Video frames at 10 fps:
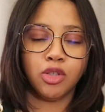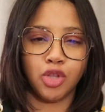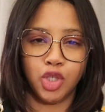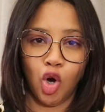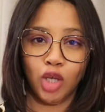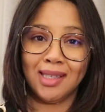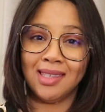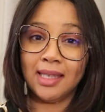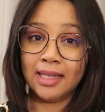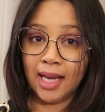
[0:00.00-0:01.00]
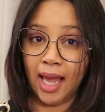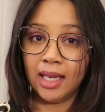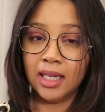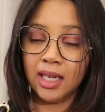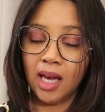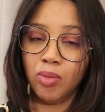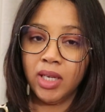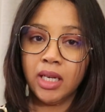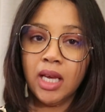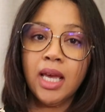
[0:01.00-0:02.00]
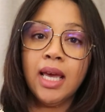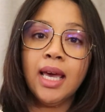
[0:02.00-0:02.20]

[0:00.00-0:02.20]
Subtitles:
So the DART is the train in Dublin.